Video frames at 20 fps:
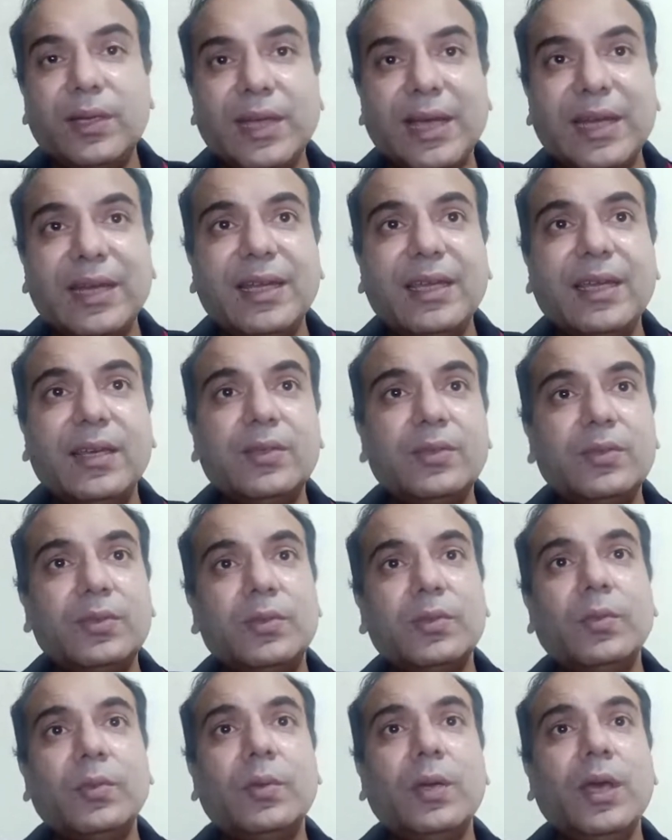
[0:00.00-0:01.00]
10 years
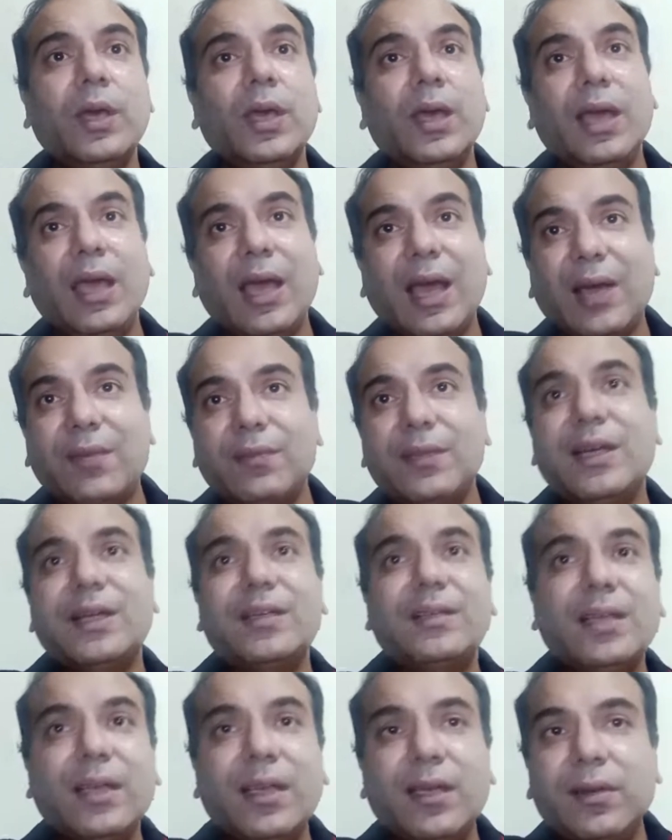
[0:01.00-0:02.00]
to have
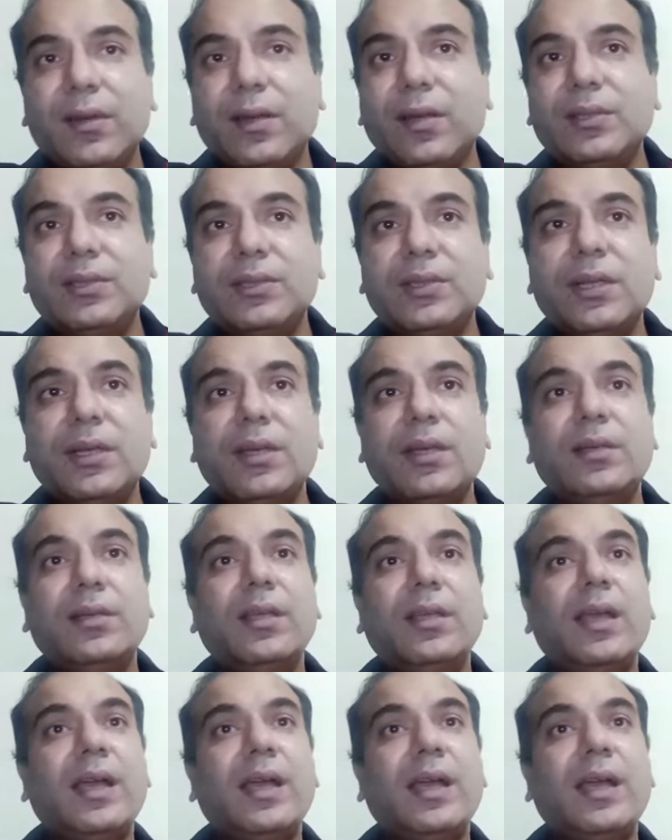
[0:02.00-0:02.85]
that thing nurture,